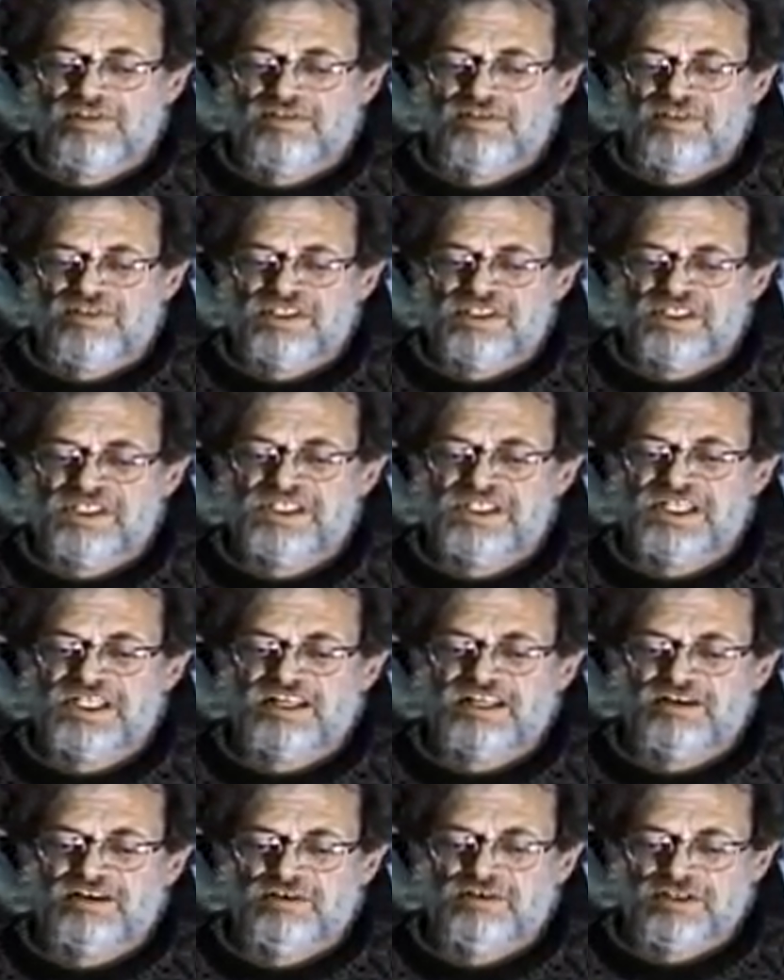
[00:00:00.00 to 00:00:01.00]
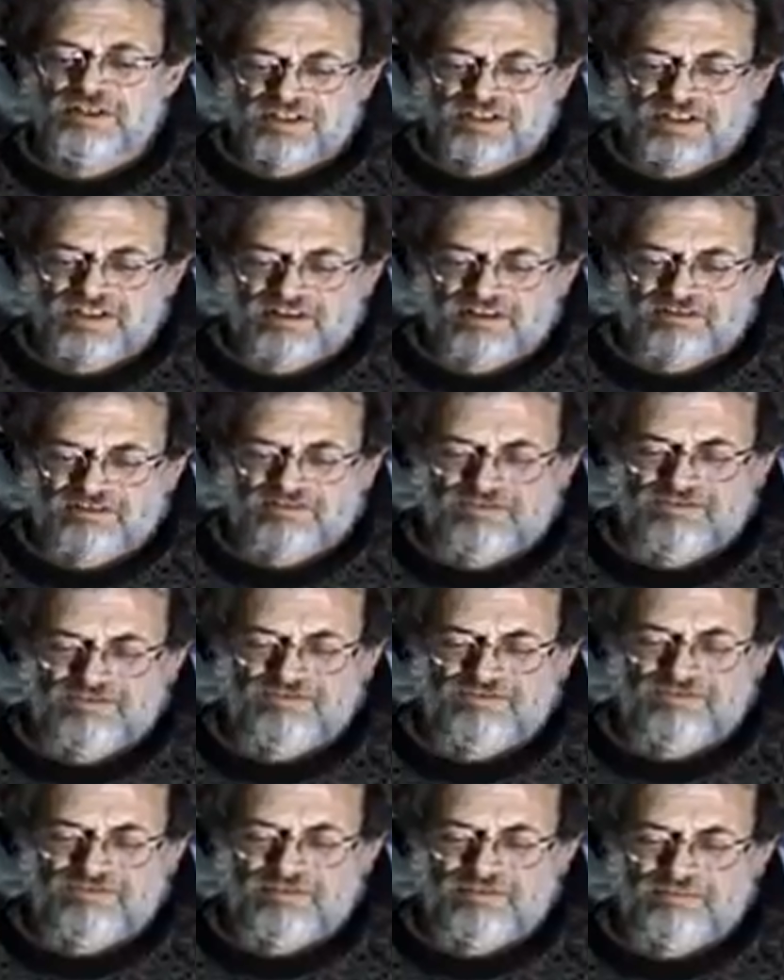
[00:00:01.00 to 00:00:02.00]
the secret
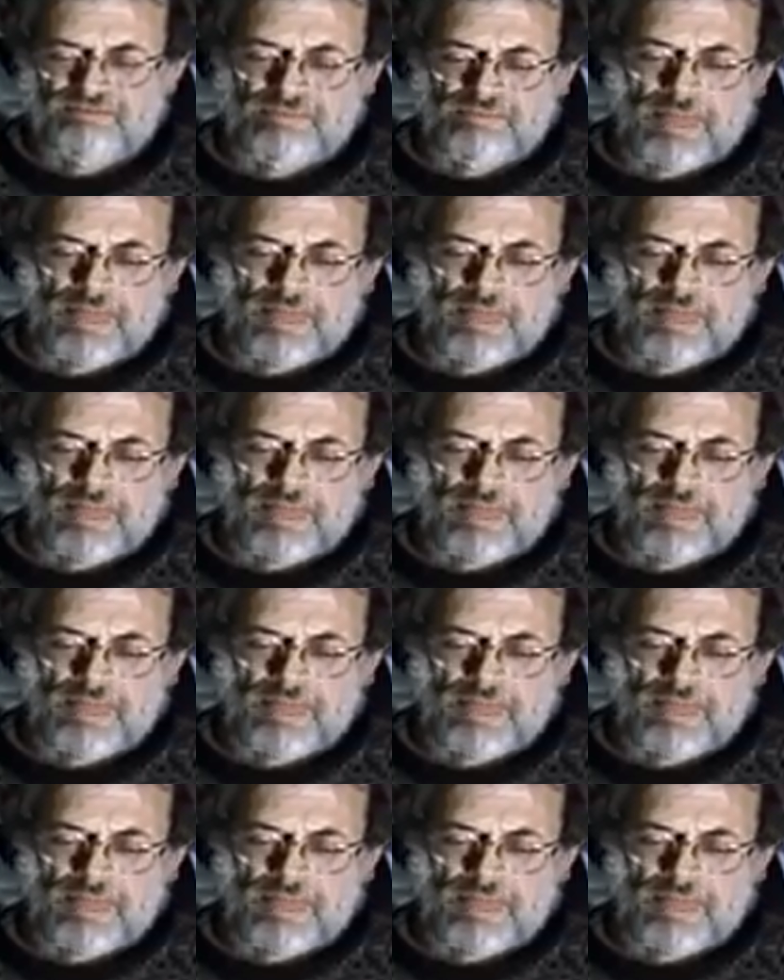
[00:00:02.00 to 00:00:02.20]
of,